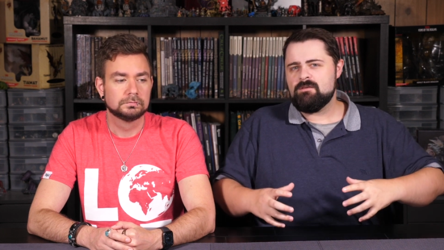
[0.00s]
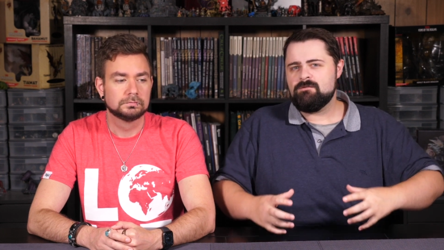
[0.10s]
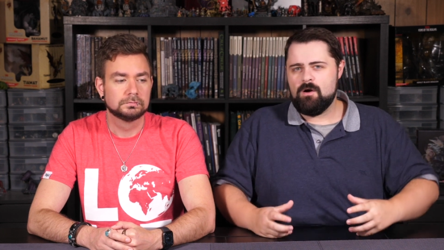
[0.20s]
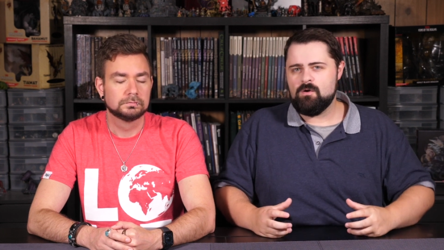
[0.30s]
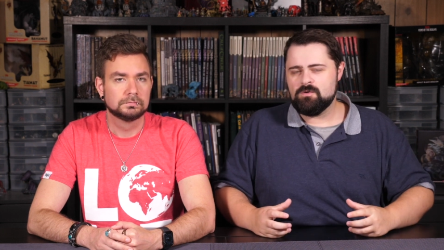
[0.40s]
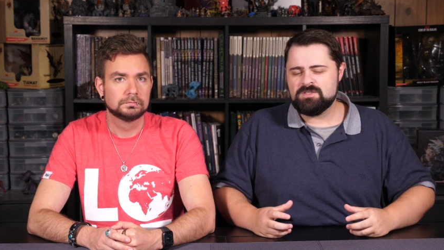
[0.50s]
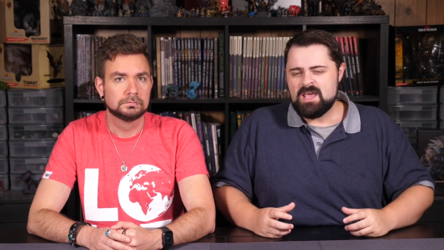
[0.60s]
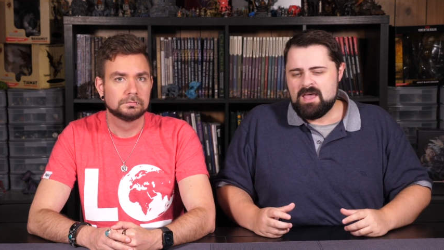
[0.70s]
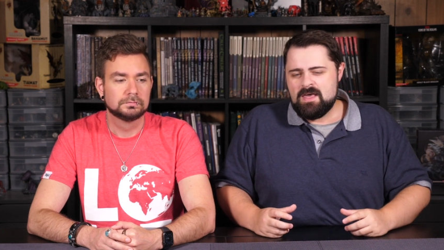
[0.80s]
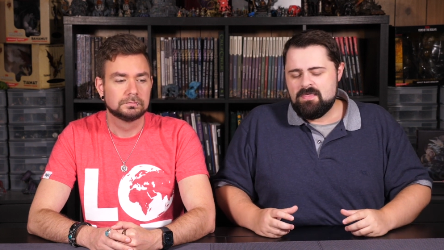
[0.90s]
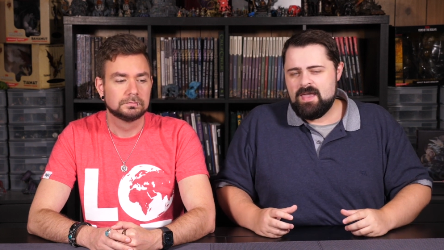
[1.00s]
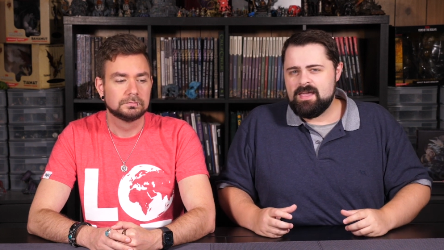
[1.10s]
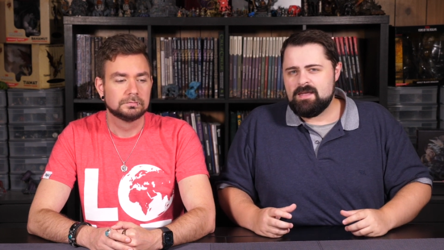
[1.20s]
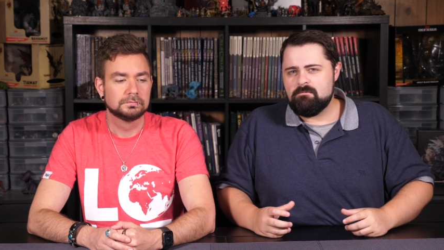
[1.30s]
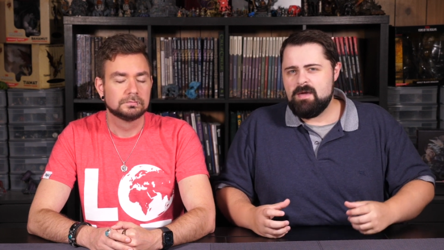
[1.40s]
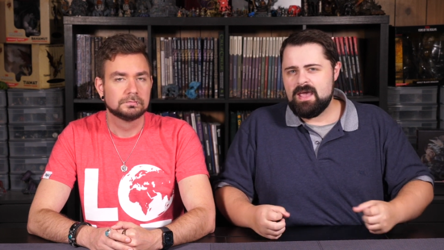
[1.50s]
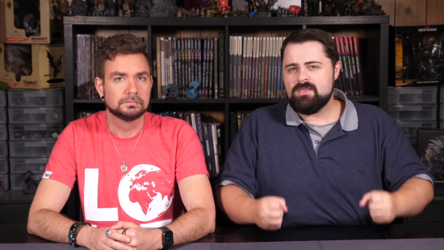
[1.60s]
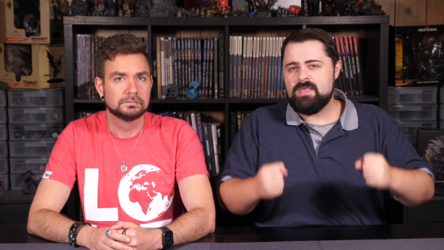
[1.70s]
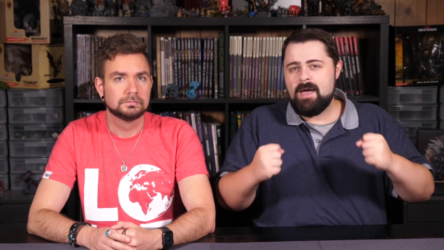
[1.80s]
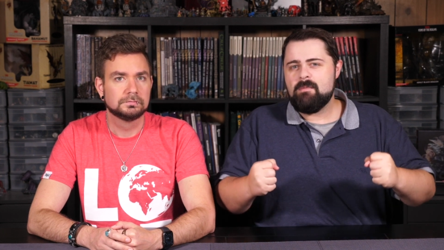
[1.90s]
Speaker 1: foes, they can pick
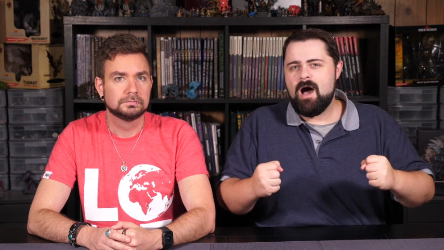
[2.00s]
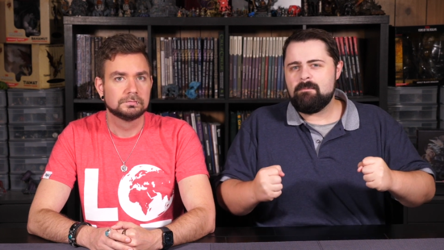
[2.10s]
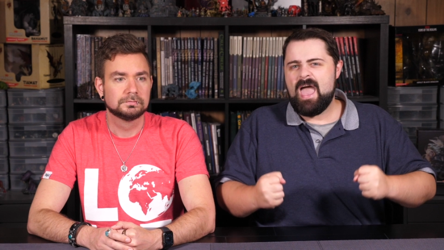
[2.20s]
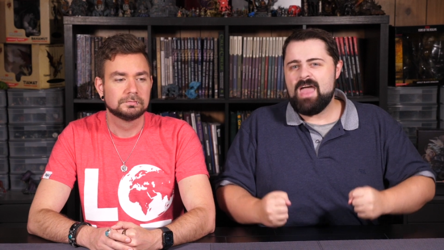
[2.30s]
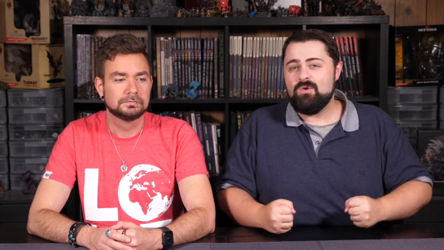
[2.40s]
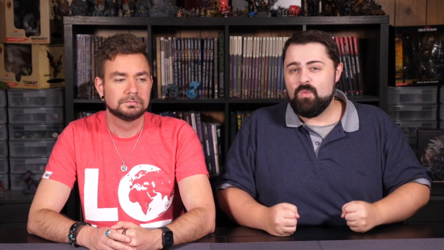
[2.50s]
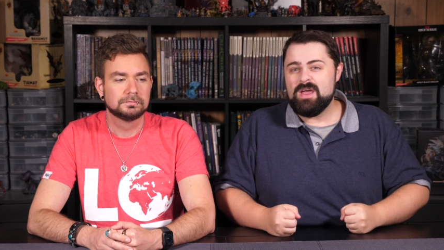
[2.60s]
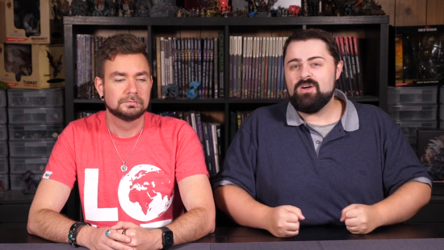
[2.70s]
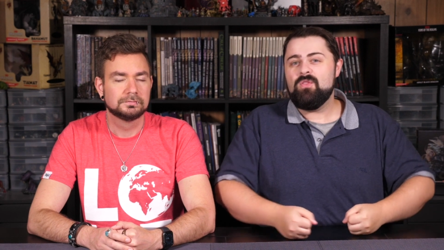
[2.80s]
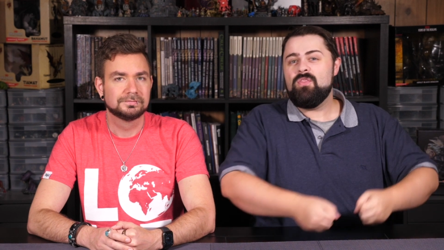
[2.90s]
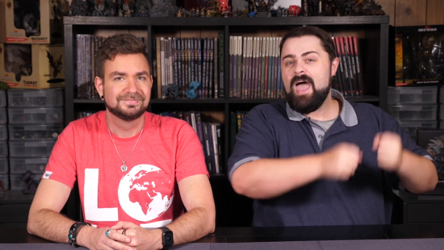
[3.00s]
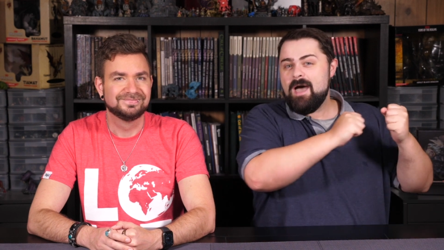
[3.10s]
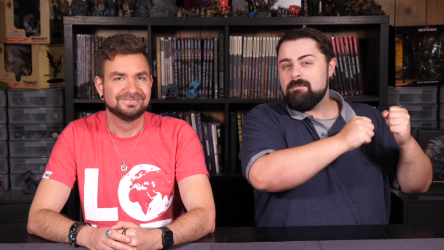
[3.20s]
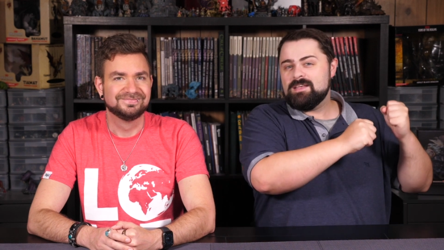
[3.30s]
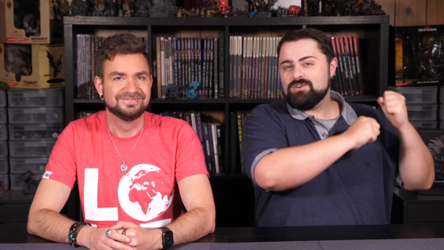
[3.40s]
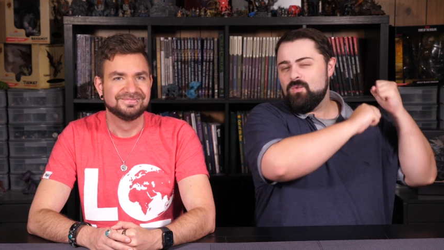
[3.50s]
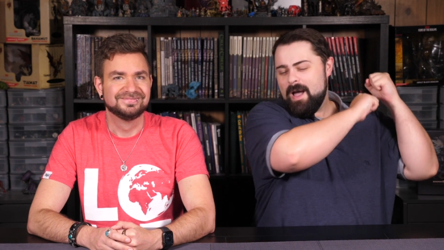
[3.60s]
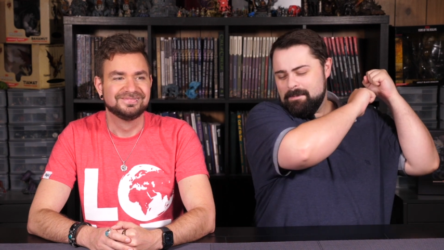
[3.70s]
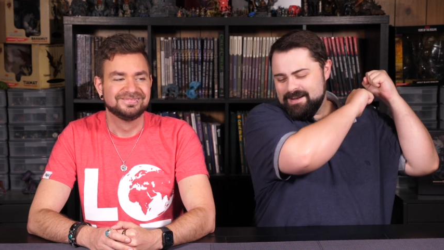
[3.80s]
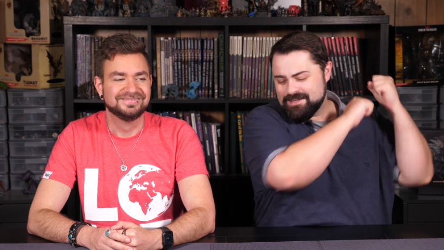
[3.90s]
them up and wield them as a
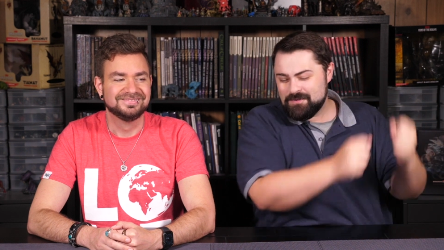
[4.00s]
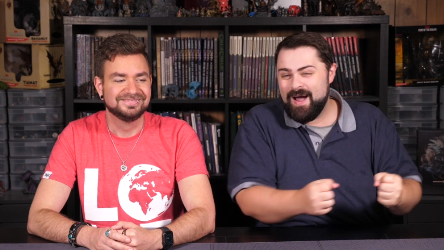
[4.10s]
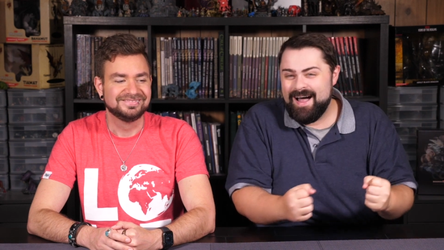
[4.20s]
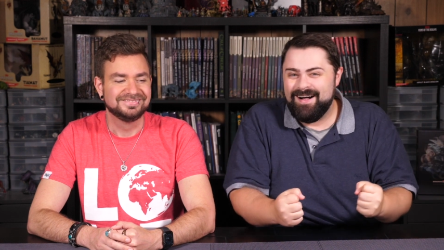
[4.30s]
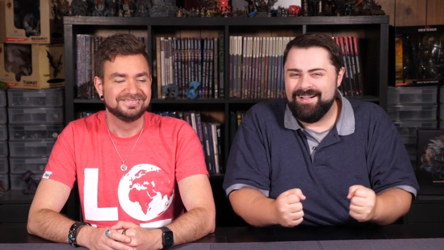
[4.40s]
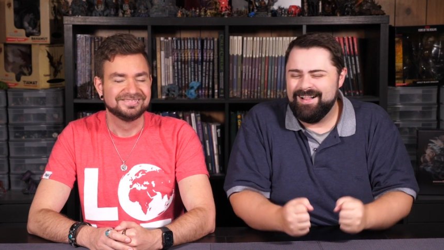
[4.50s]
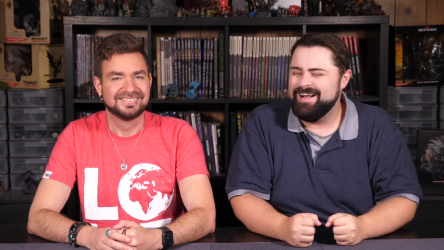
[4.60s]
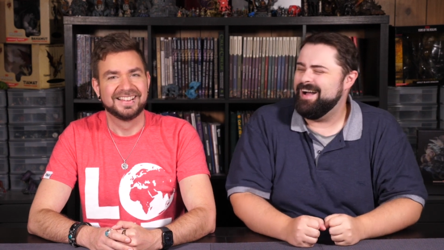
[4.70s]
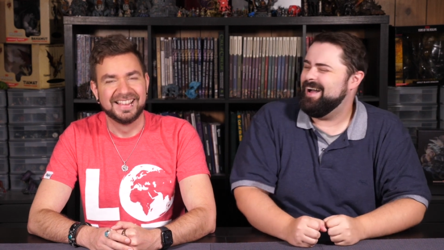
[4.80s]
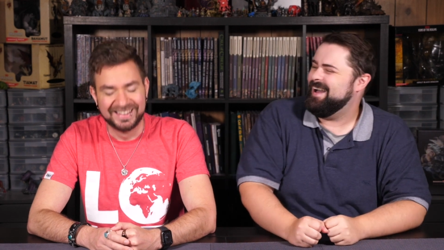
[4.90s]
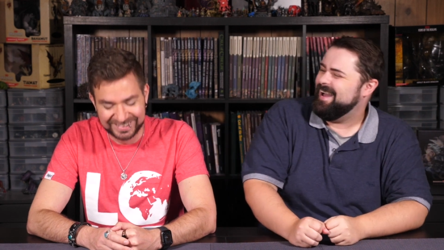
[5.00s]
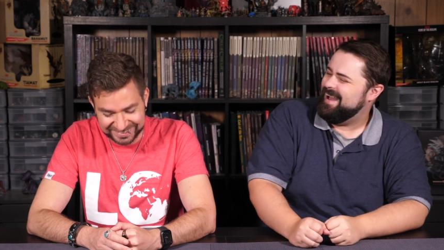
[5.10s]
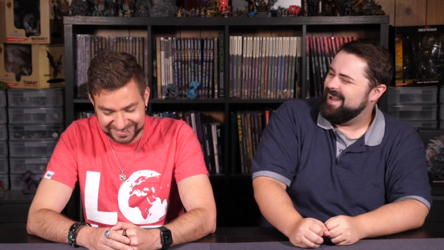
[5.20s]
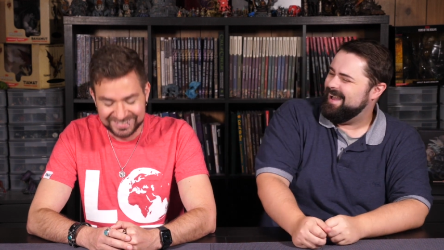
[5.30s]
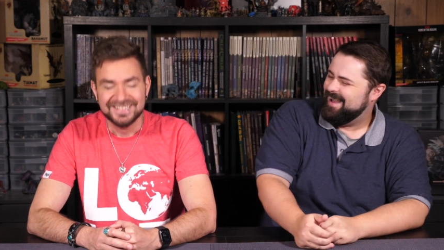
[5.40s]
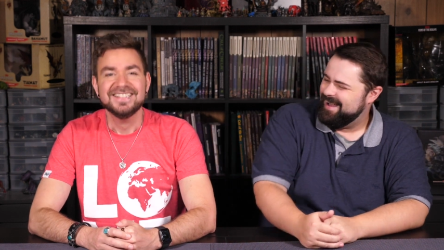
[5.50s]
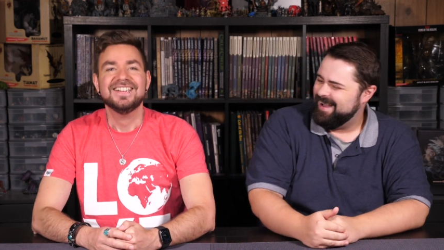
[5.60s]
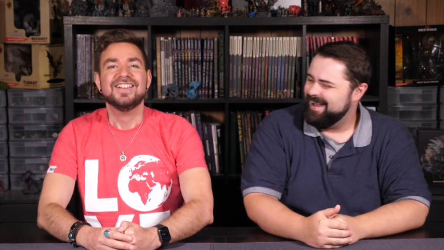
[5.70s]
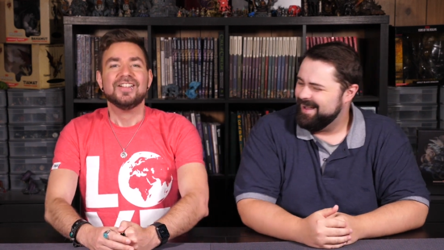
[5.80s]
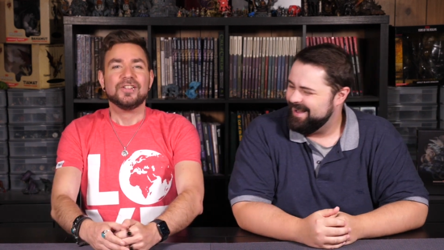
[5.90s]
weapon as well!
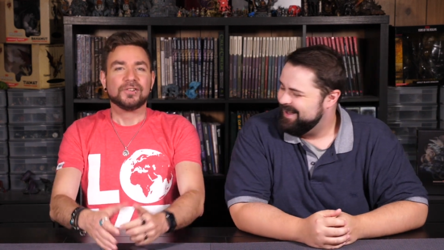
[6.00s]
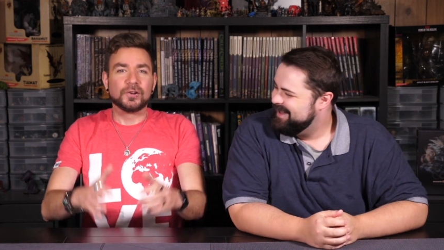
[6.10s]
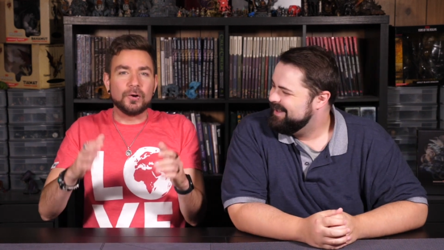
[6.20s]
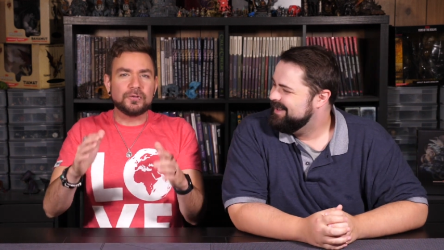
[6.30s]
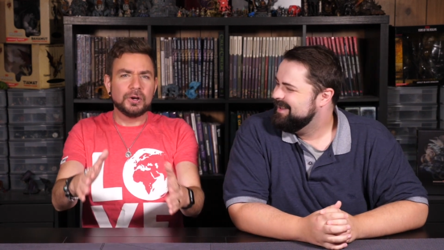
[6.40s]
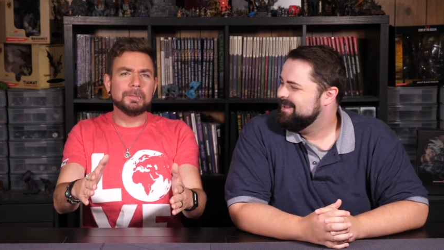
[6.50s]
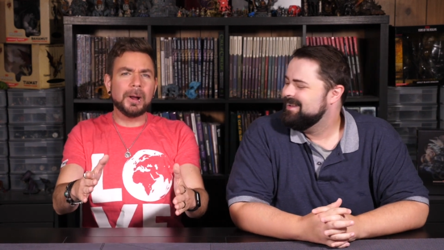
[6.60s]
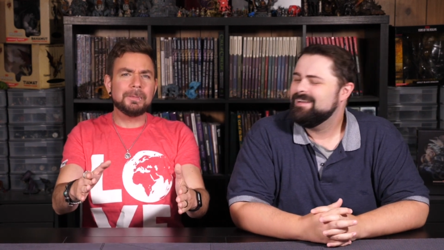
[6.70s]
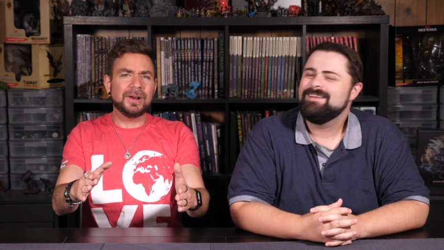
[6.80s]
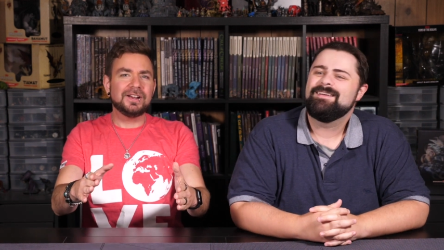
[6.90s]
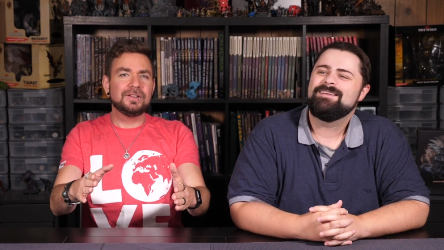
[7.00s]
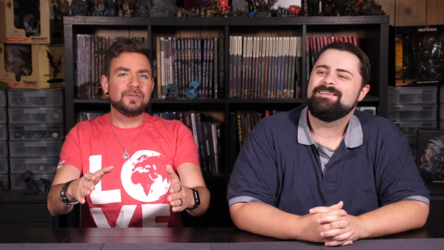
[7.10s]
Speaker 2: So if your barbarian